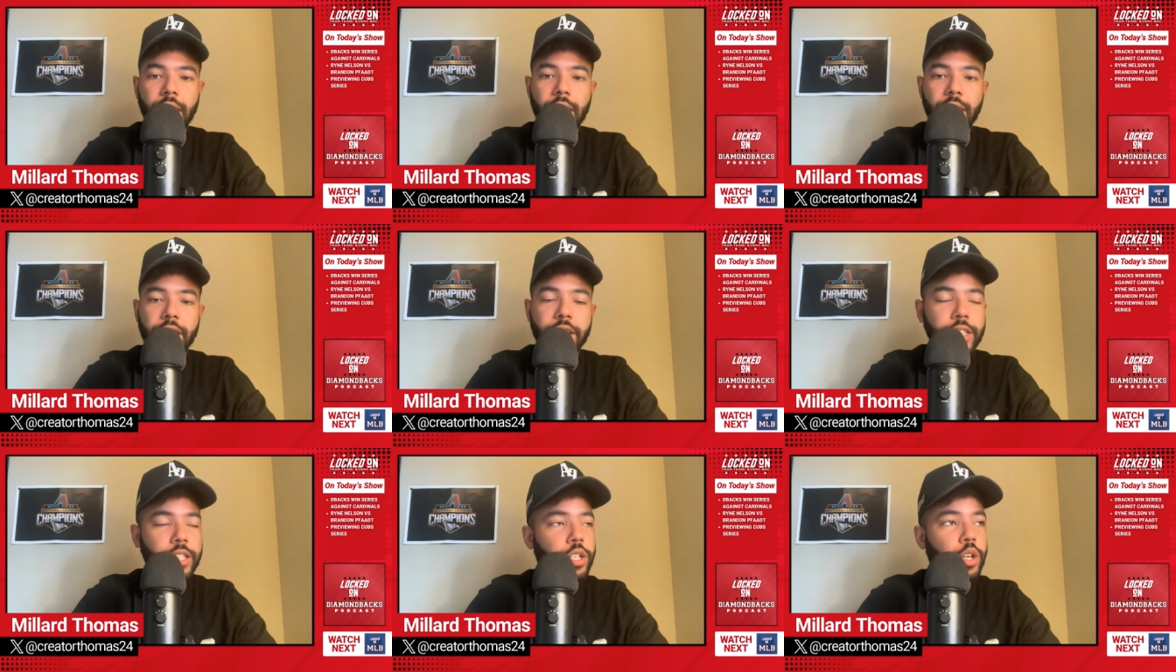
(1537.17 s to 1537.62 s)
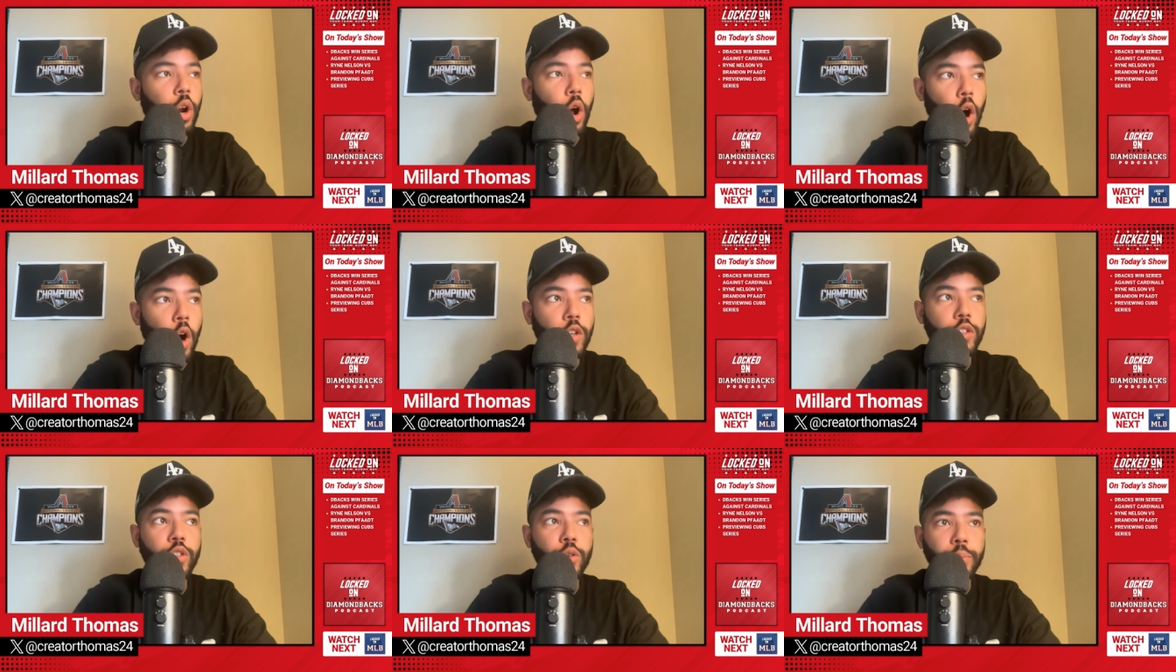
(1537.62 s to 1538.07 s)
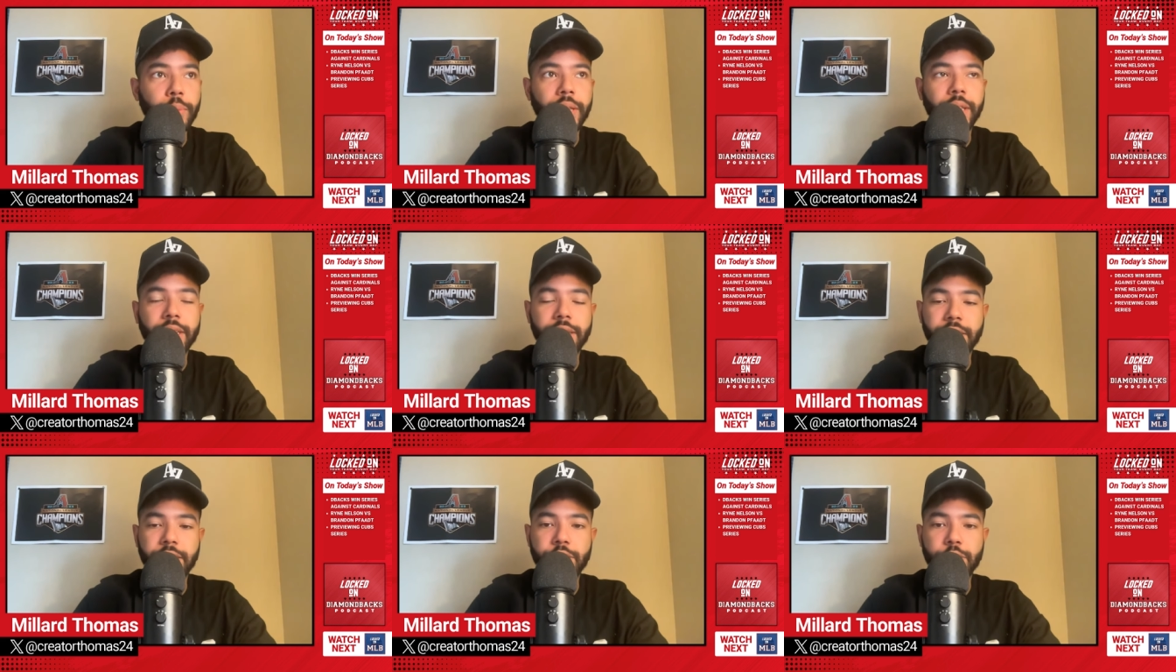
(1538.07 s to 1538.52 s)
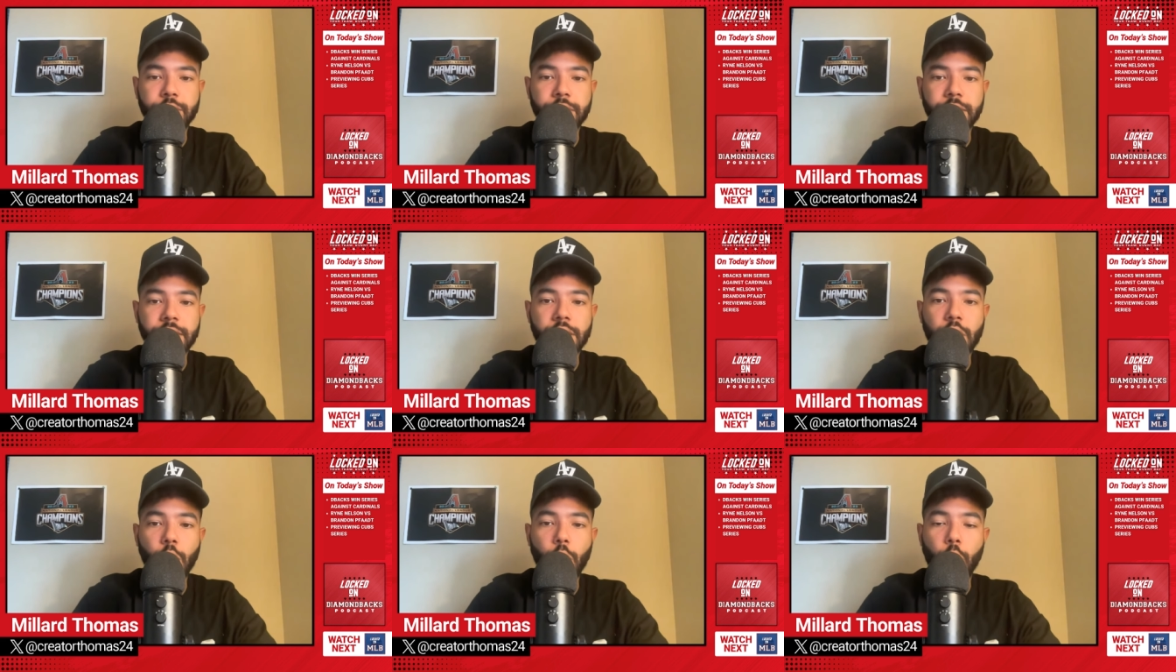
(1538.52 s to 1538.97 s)
this could also be the
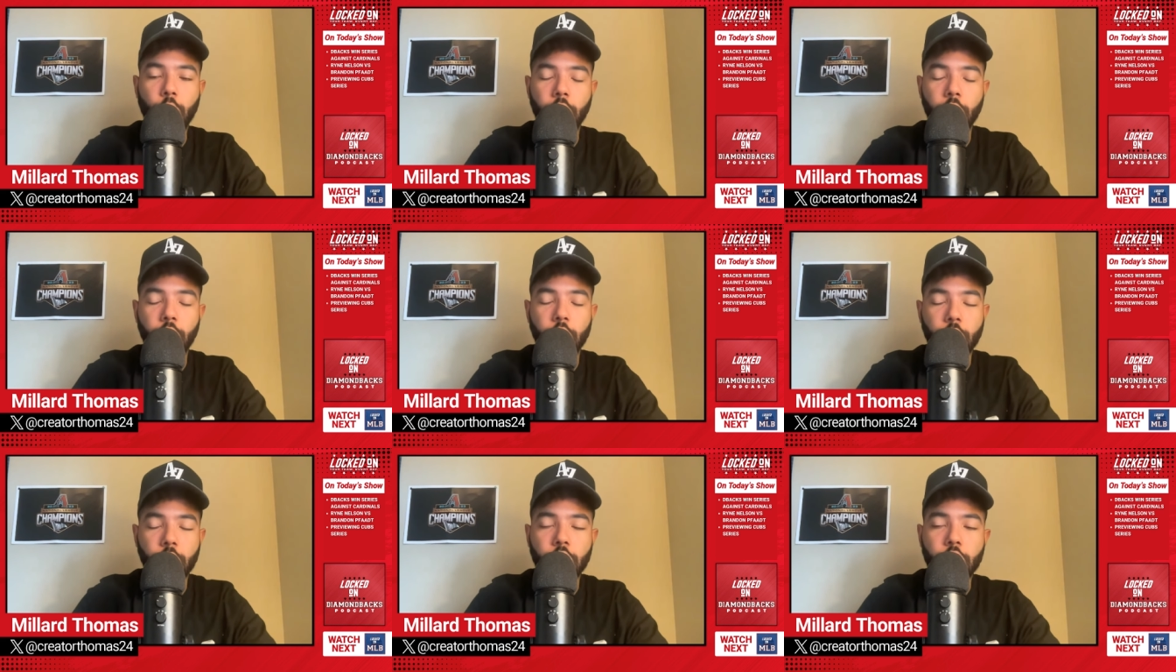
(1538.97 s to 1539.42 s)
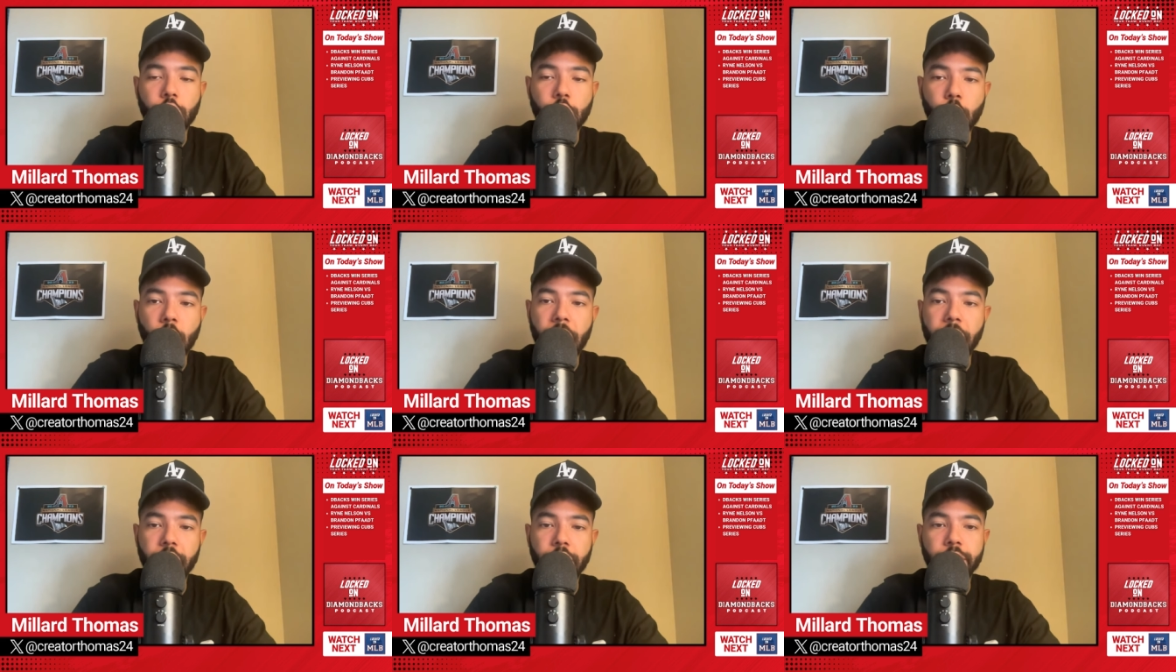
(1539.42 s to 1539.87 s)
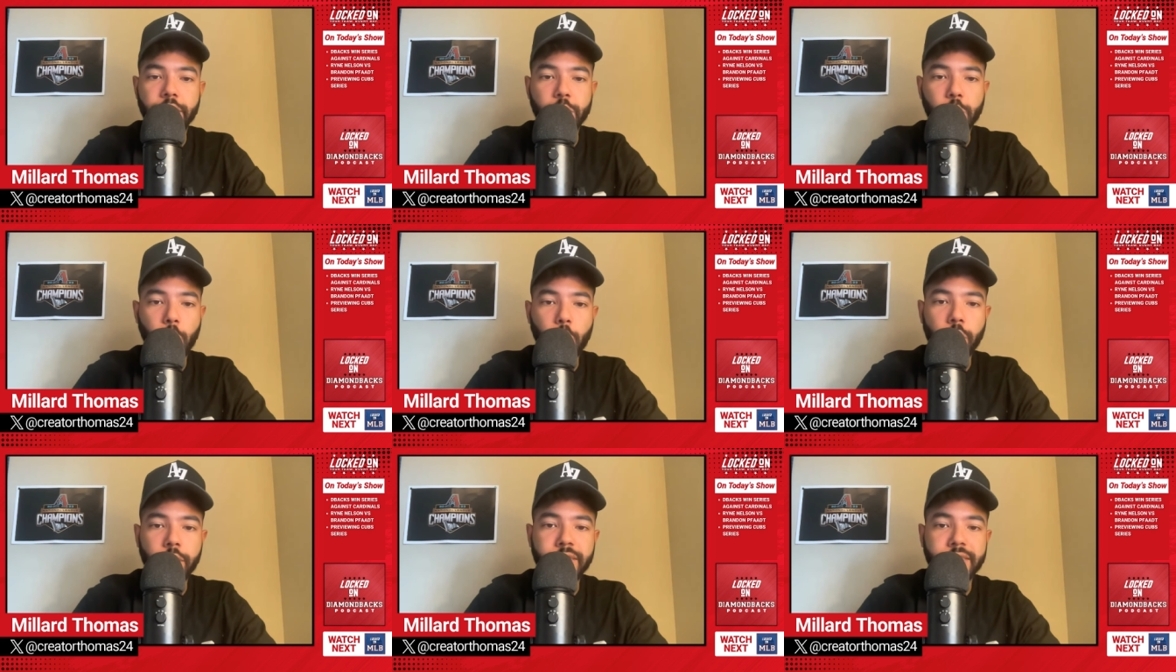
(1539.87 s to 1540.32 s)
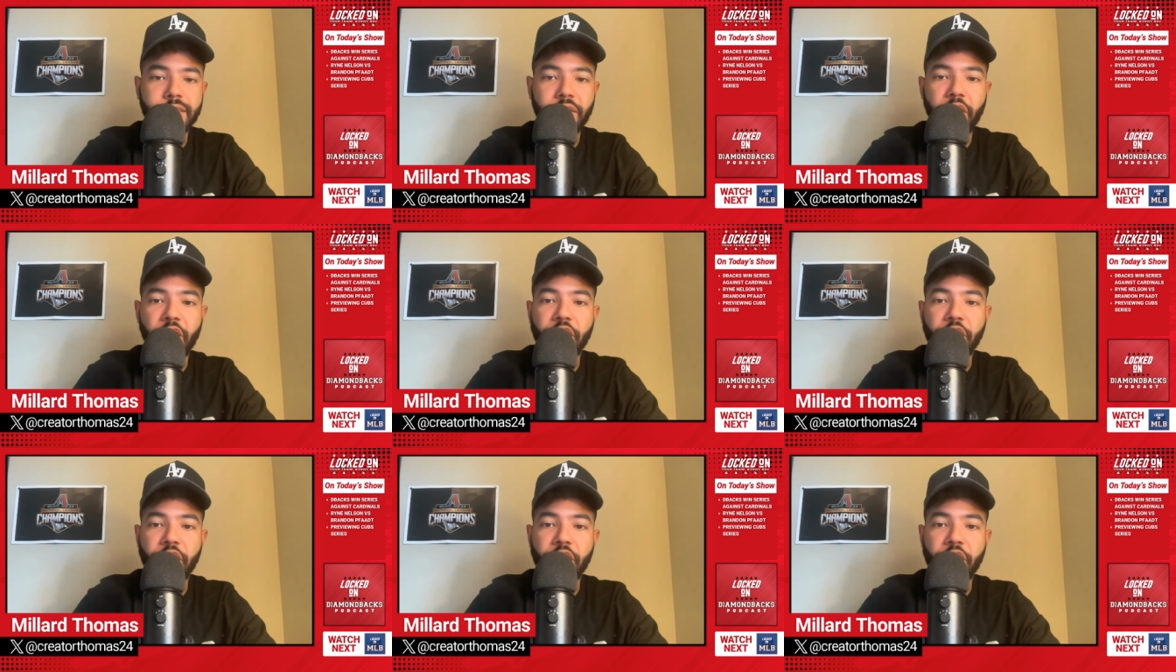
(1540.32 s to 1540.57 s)
series where Eugenio Suarez